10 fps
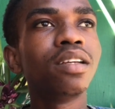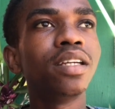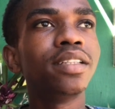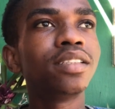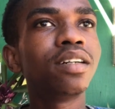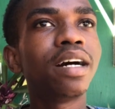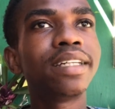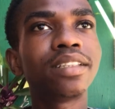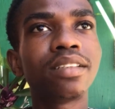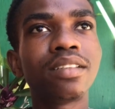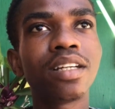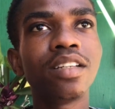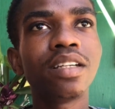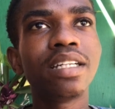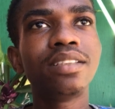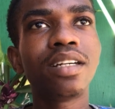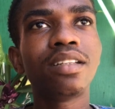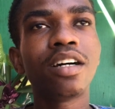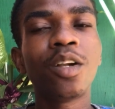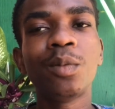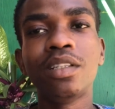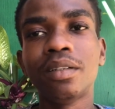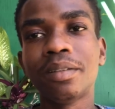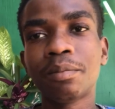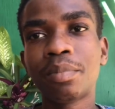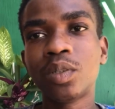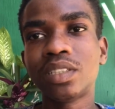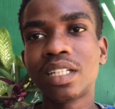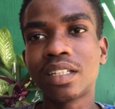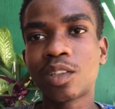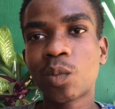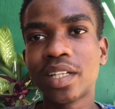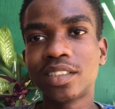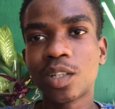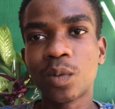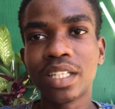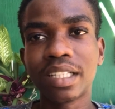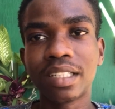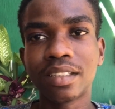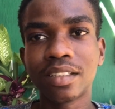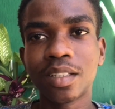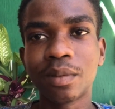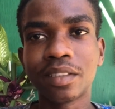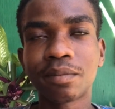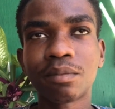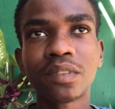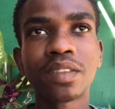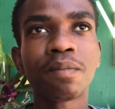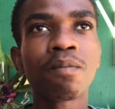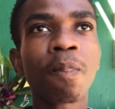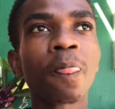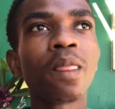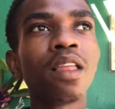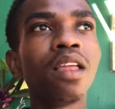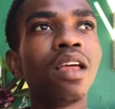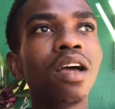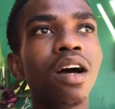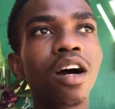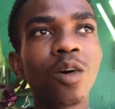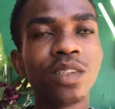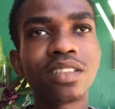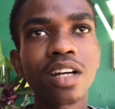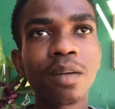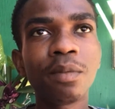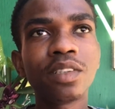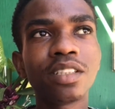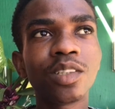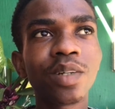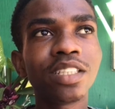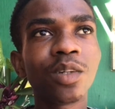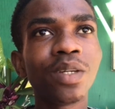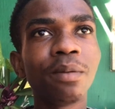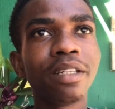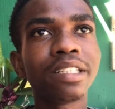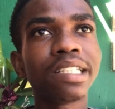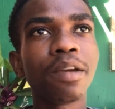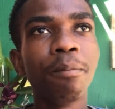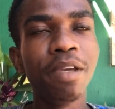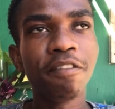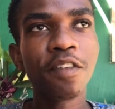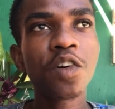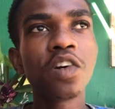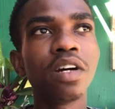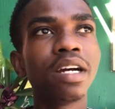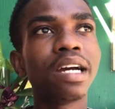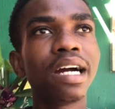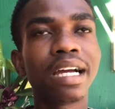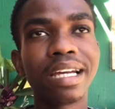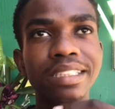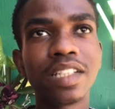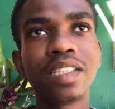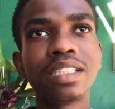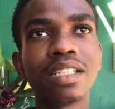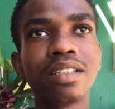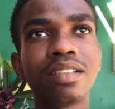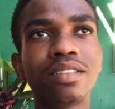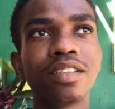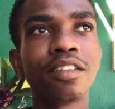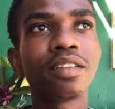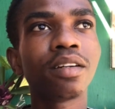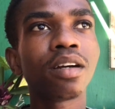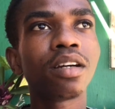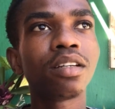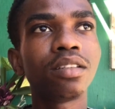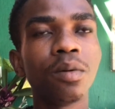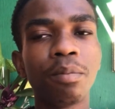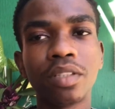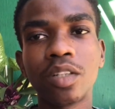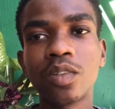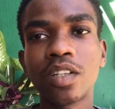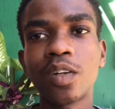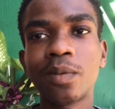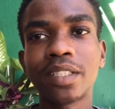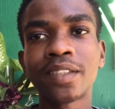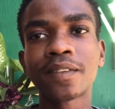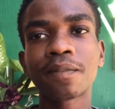Yeah, so as I tell you guys that I'll be posting like twice a week and anything, but I'm gonna start posting twice a week. But before I get content on so to put out now, what